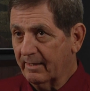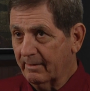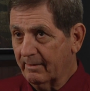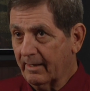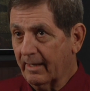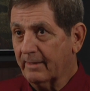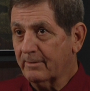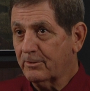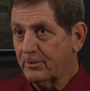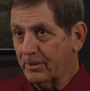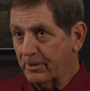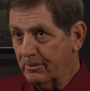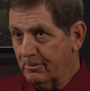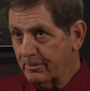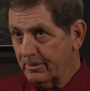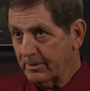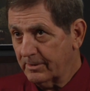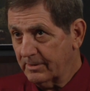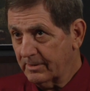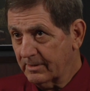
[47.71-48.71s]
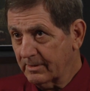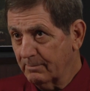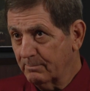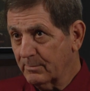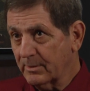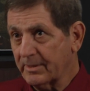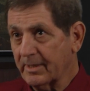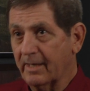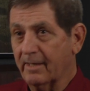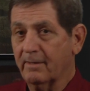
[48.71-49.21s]
excuses
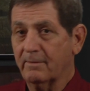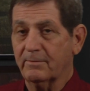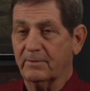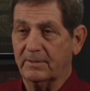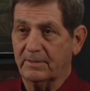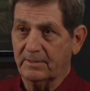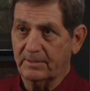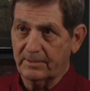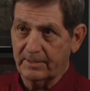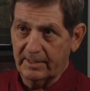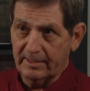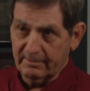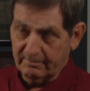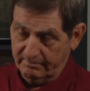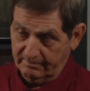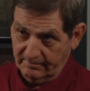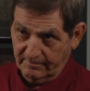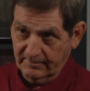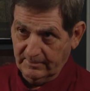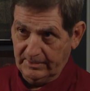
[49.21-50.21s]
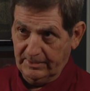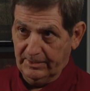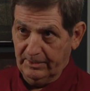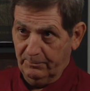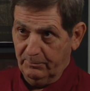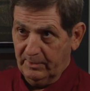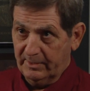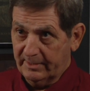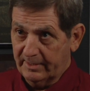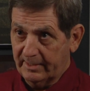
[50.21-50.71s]
themselves and said,
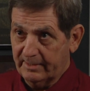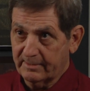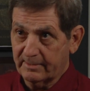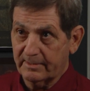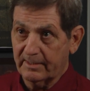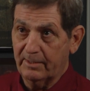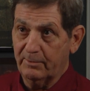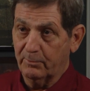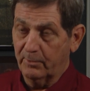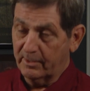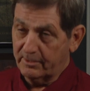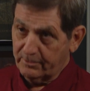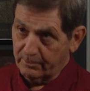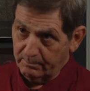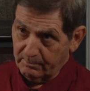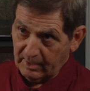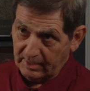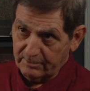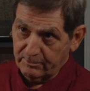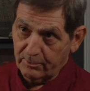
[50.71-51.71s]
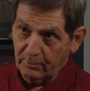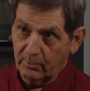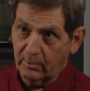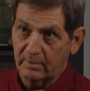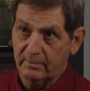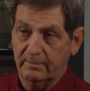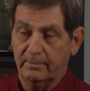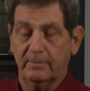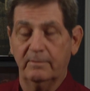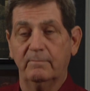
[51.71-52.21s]
we need to see Richard
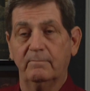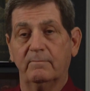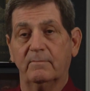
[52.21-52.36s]
McGeorge.